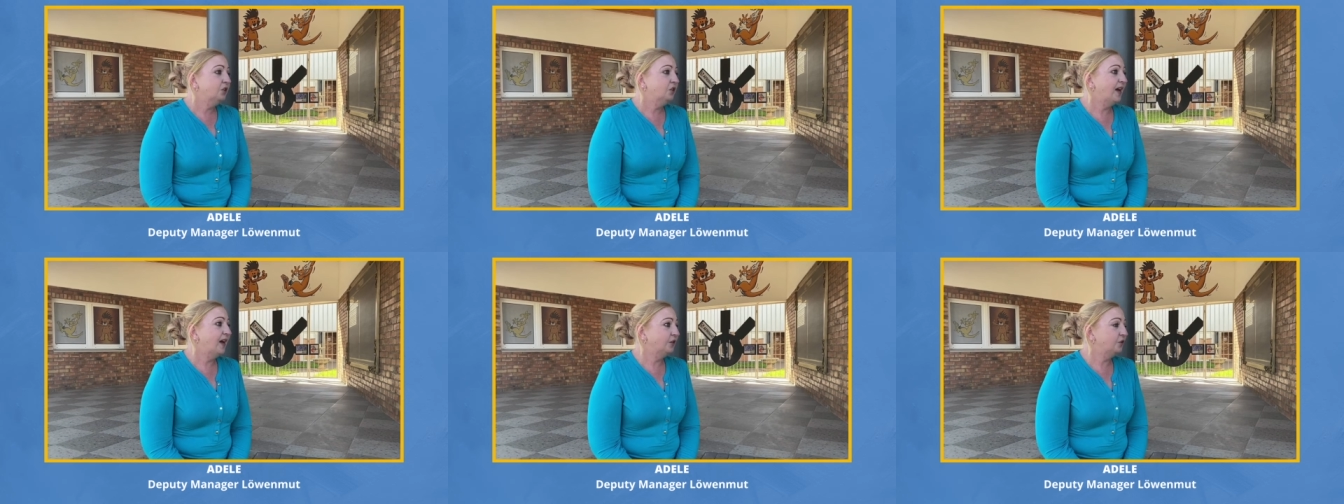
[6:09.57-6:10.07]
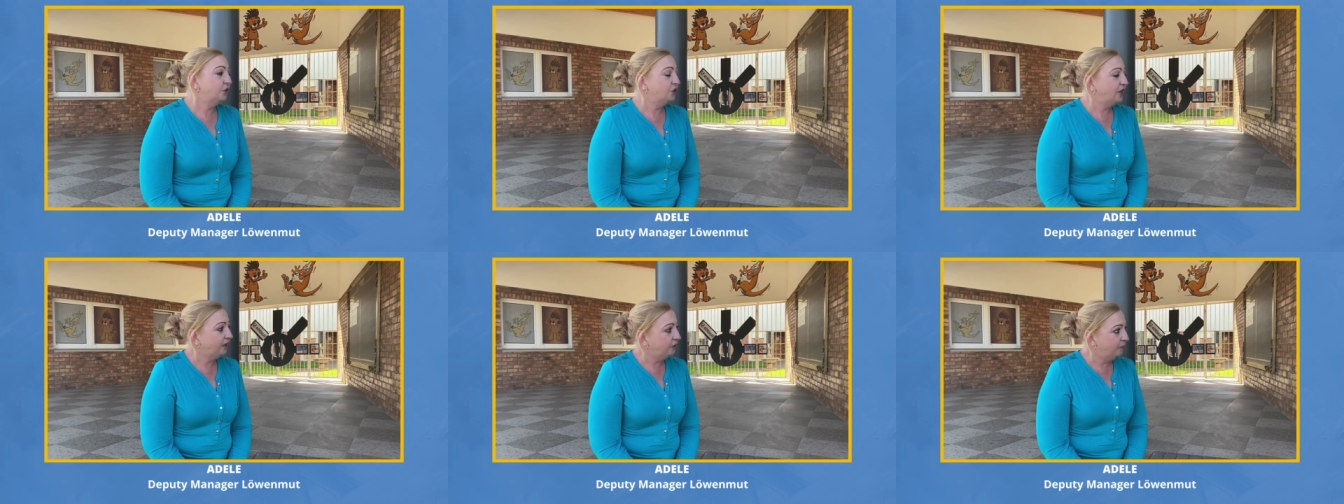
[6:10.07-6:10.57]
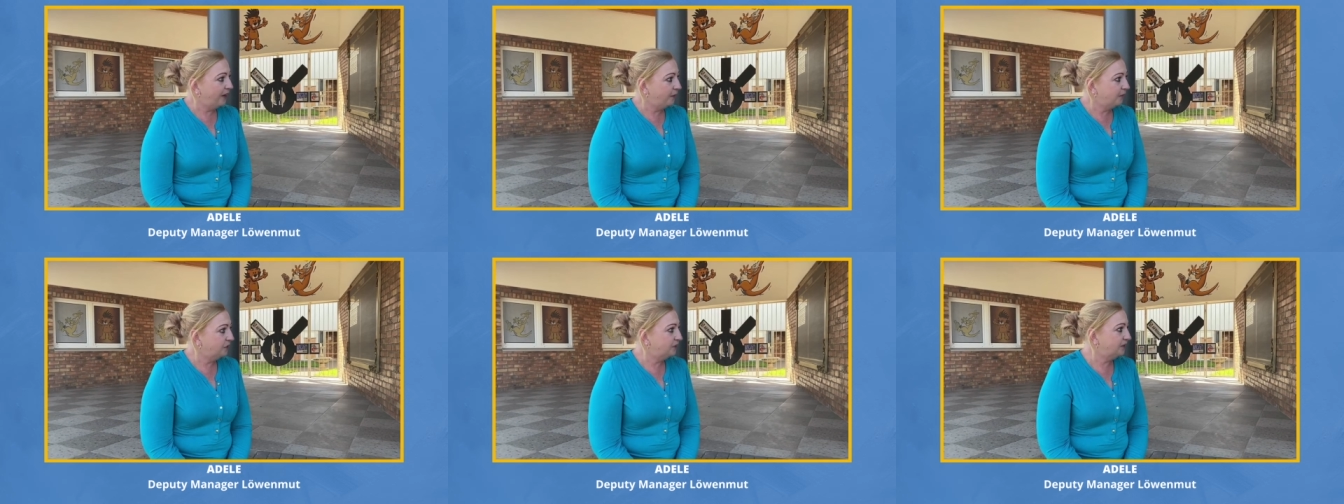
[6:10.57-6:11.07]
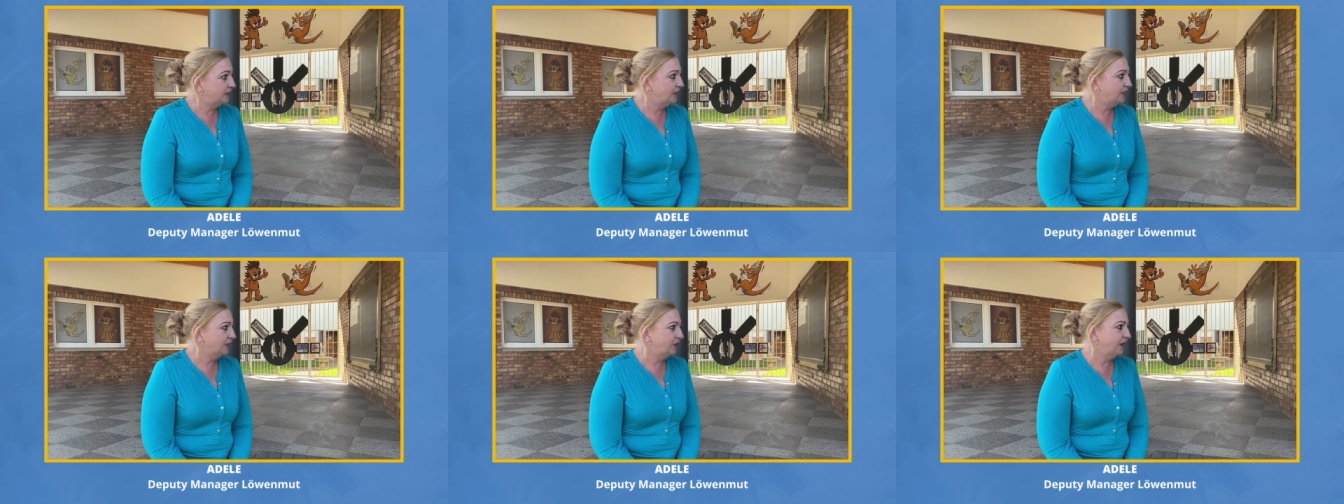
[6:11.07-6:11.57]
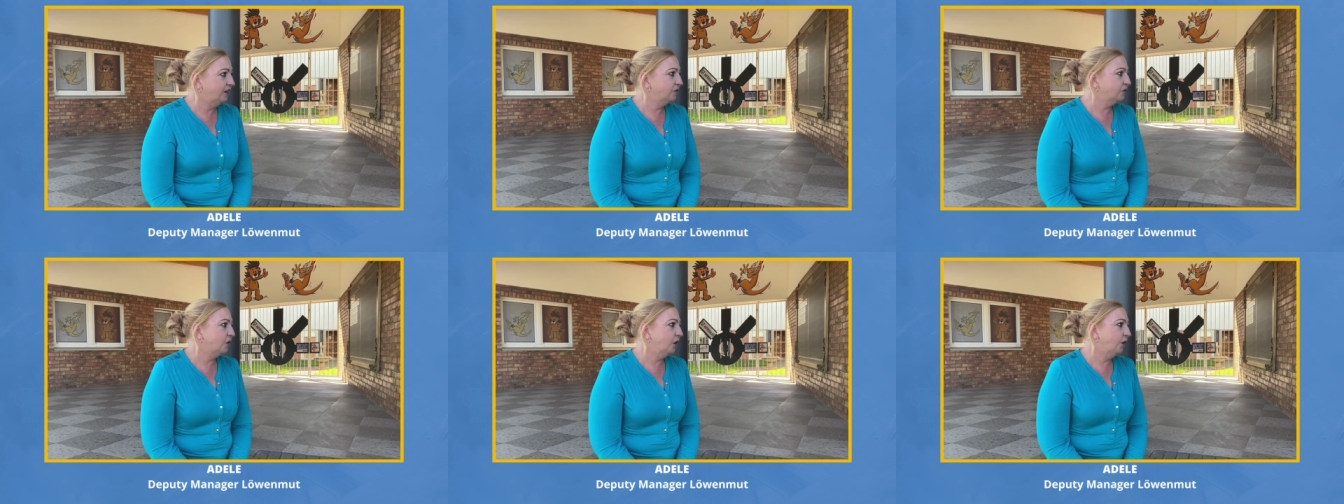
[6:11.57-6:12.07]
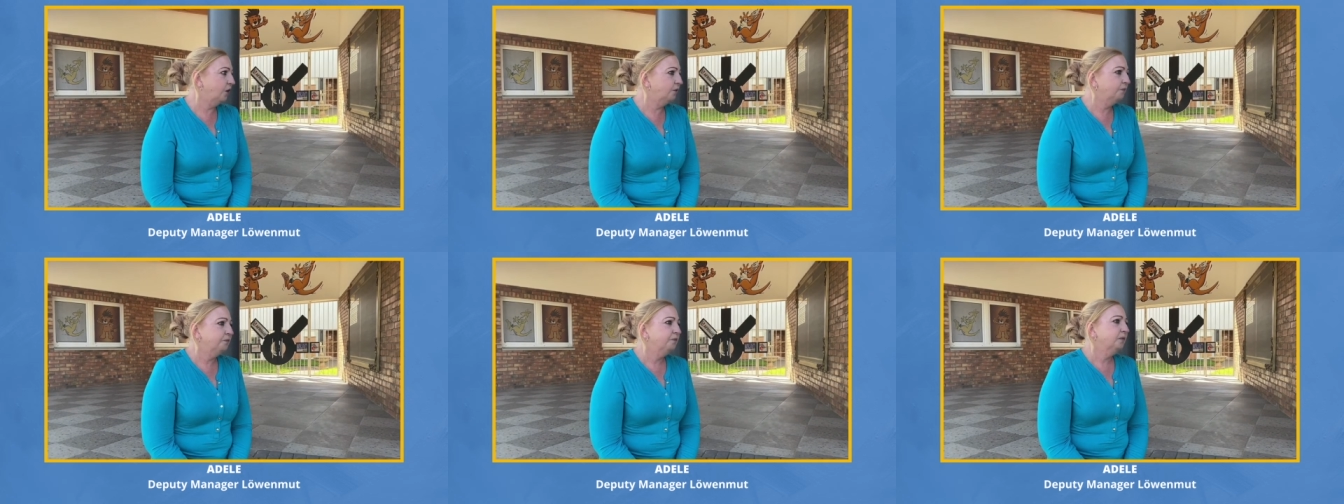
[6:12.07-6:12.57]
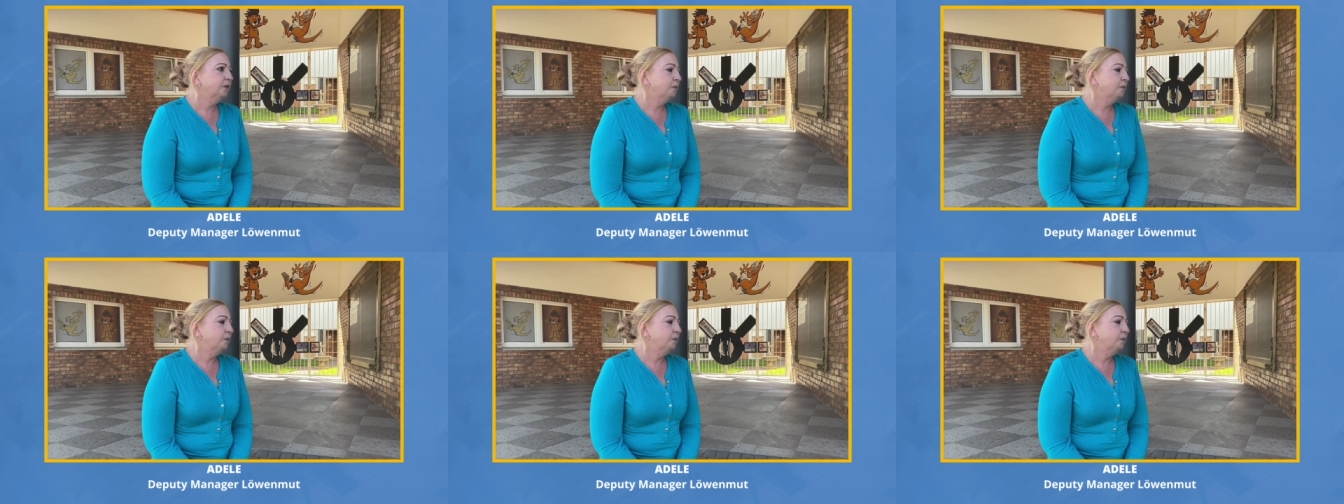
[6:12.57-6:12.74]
She has to check the baby to see that there is no